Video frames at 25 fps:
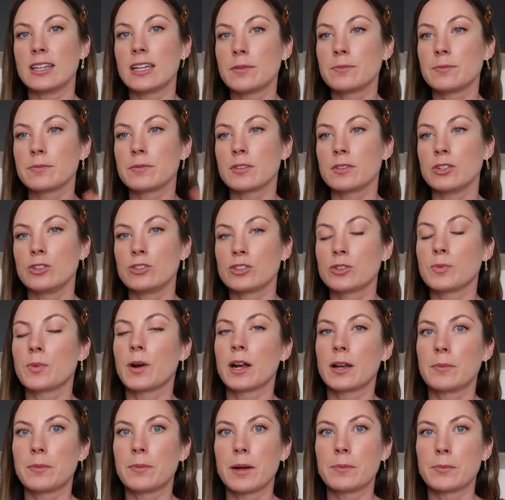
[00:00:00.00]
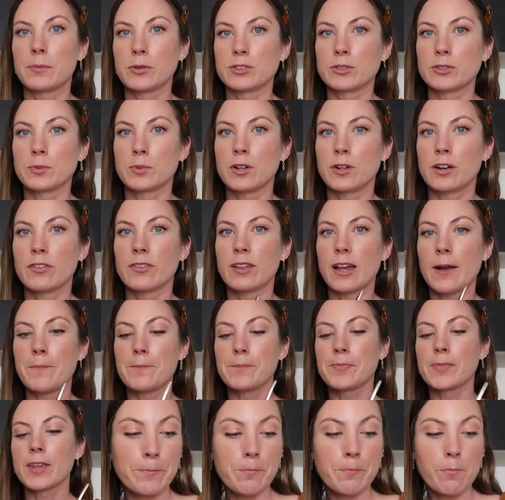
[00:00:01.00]
them, you should probably buy multiple of
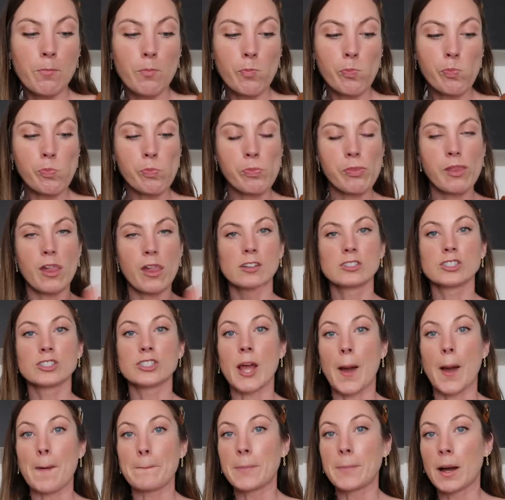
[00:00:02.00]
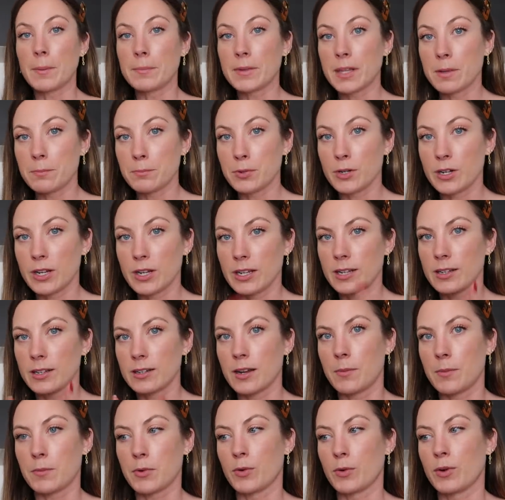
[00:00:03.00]
them. So yeah, pumpkin
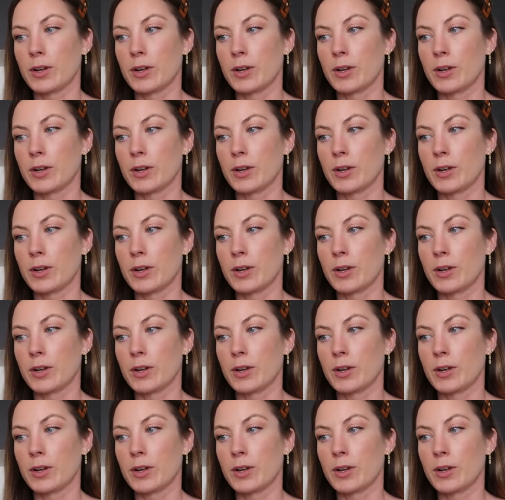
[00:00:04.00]
pudding, number